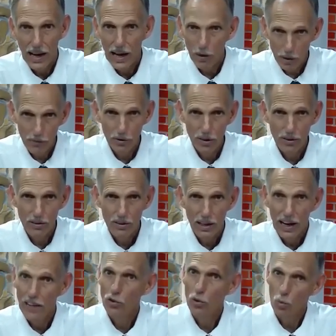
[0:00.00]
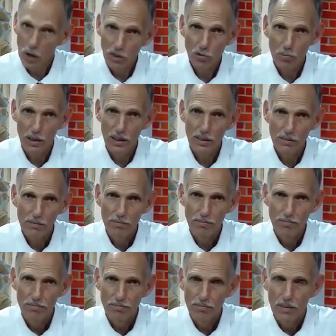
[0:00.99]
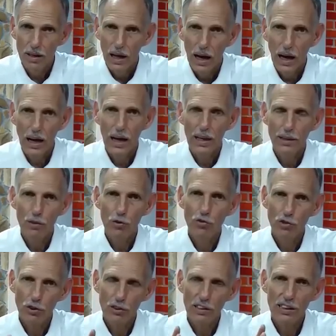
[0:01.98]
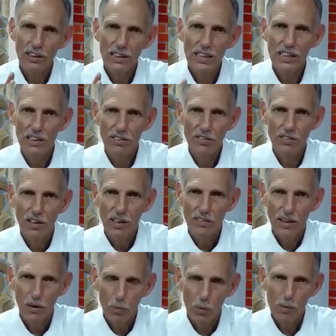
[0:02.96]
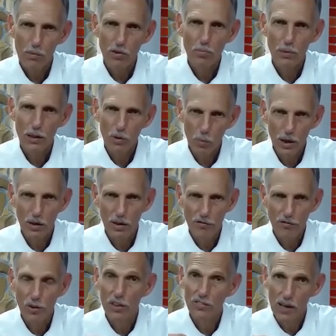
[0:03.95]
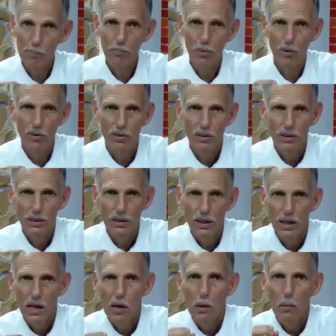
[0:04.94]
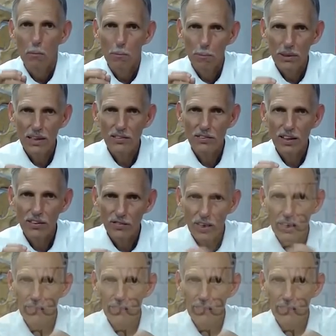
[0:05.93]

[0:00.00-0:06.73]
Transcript: However, as a watchman, there are certain things that we must be aware of. For example, peace and